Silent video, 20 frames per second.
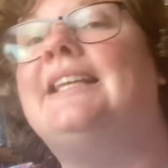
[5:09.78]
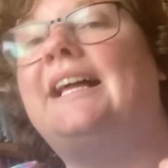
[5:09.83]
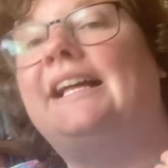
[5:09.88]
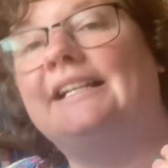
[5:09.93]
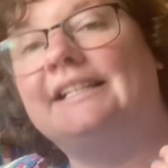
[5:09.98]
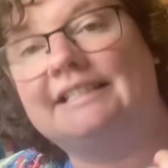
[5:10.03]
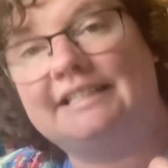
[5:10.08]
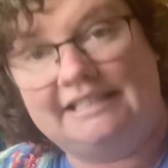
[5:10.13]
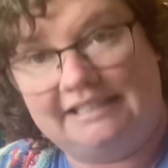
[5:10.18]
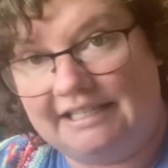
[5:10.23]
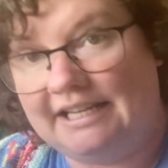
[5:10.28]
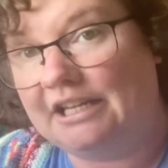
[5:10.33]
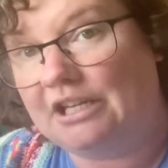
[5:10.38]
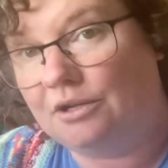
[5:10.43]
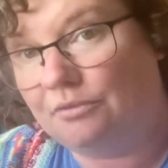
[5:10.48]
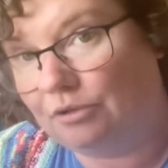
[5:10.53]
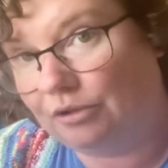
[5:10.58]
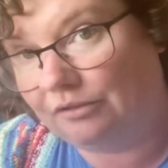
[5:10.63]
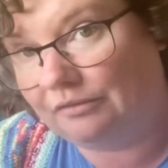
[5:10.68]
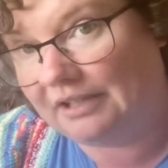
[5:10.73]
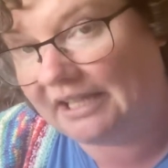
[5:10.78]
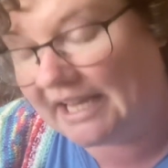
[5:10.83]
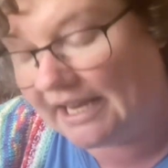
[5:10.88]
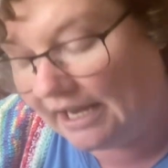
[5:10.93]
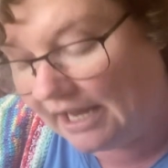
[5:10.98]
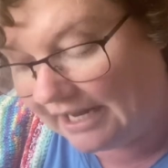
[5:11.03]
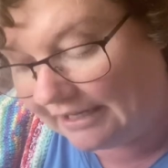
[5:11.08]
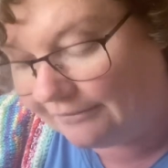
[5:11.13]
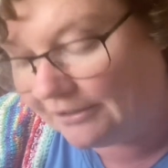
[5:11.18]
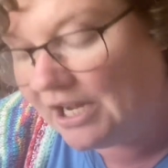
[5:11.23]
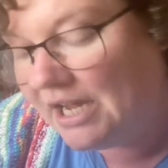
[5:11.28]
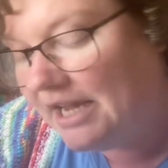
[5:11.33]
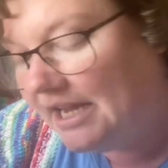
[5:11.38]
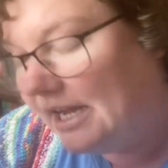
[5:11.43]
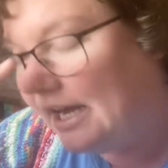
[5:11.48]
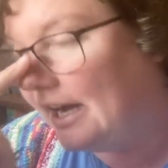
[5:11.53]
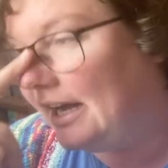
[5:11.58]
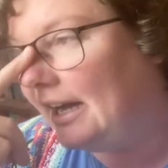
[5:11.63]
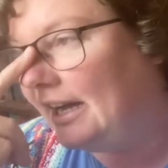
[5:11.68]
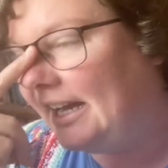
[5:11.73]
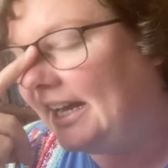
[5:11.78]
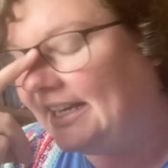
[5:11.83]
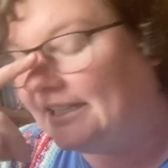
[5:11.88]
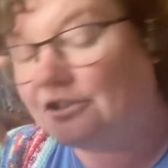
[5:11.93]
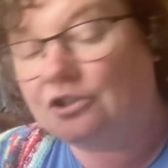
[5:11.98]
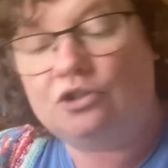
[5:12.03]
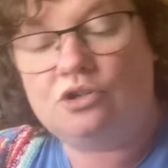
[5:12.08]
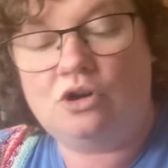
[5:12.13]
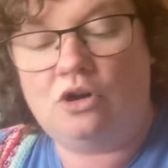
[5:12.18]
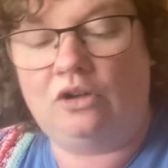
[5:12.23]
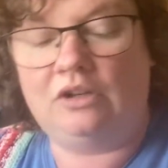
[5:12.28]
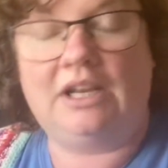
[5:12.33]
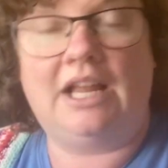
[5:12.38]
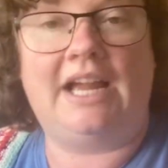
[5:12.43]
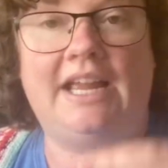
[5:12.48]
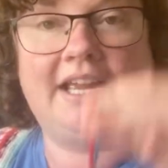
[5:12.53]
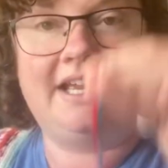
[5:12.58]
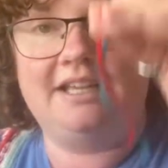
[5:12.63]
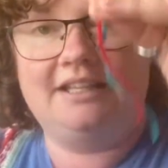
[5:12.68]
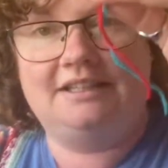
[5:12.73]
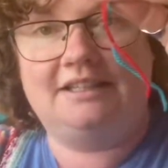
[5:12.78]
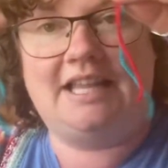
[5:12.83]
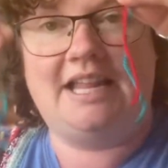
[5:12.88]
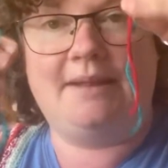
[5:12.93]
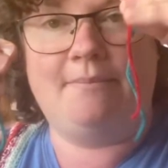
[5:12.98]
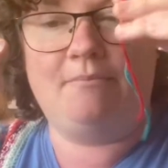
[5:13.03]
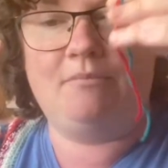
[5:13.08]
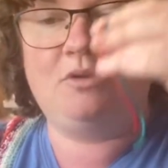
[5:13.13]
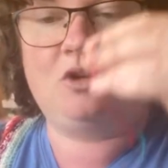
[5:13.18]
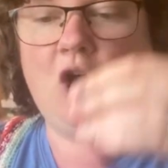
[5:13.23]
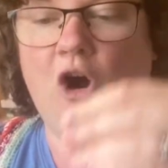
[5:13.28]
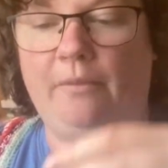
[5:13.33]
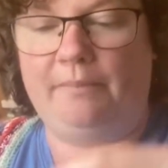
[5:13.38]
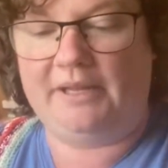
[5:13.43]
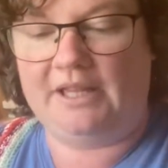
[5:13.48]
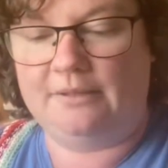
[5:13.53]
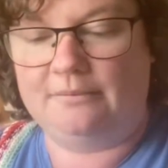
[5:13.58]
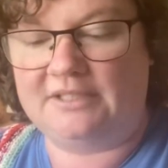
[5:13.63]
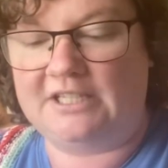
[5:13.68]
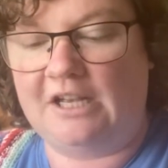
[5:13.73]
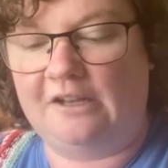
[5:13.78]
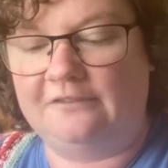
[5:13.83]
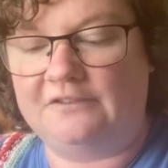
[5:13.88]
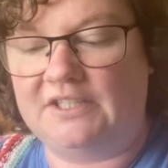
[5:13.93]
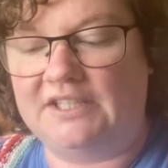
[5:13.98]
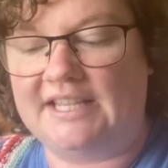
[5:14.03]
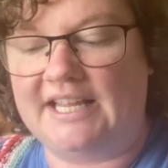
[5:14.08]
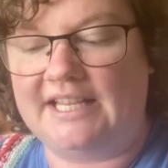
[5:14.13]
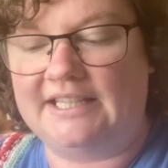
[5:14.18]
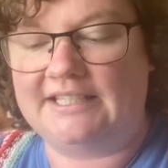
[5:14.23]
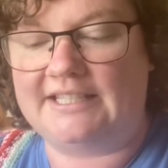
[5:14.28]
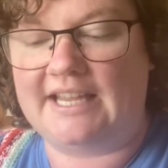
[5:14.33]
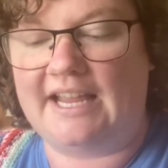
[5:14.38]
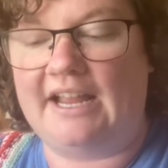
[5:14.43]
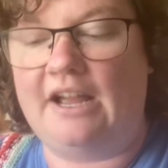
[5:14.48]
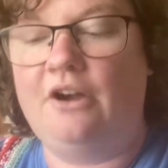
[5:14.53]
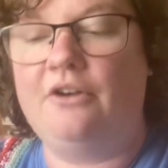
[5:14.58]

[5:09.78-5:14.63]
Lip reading: and continue on with their life. It's not like they copy themselves and then say,